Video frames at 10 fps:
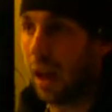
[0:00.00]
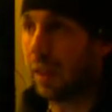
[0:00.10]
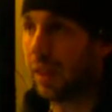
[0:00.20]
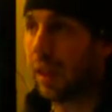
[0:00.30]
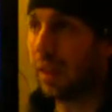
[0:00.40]

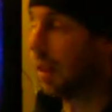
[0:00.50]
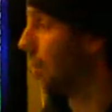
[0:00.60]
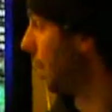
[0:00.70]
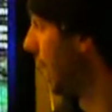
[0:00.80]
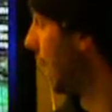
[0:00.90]
I think
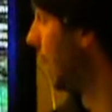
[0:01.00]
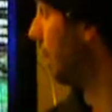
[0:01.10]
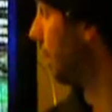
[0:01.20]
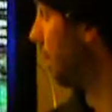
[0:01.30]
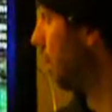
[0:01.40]
my
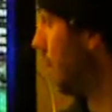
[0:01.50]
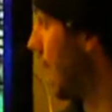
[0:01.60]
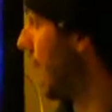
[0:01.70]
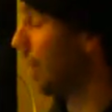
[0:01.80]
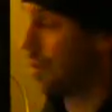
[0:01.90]

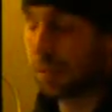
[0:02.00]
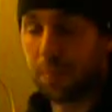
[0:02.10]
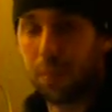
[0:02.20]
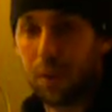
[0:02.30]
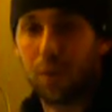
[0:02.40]
hands
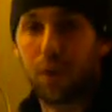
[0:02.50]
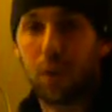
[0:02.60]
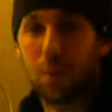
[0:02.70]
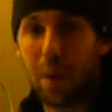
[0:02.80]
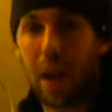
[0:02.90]
are much
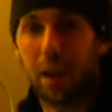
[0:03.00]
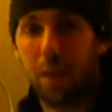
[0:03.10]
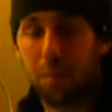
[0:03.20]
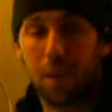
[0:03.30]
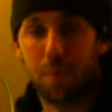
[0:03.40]
further back
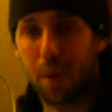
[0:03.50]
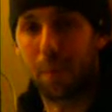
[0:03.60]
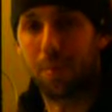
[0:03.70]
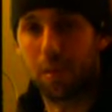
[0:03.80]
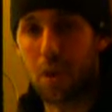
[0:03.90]
in a much
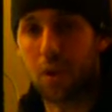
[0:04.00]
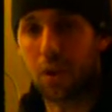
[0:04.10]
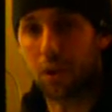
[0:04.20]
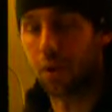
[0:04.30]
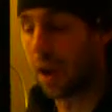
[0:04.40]
better
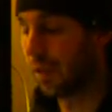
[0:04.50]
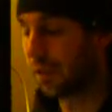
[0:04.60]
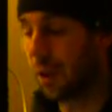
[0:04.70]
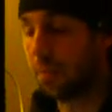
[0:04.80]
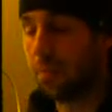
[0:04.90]
position to strike
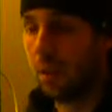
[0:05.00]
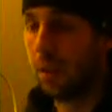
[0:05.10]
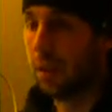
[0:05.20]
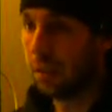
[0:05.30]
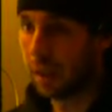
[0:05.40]
from,
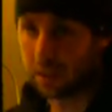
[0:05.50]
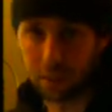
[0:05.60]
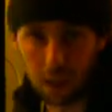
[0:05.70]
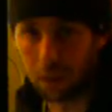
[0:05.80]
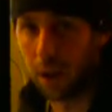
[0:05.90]

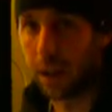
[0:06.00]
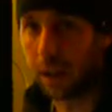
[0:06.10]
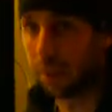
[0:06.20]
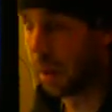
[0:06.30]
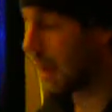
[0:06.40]

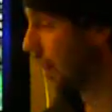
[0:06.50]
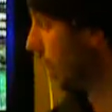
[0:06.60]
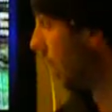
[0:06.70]
accelerating in the back of the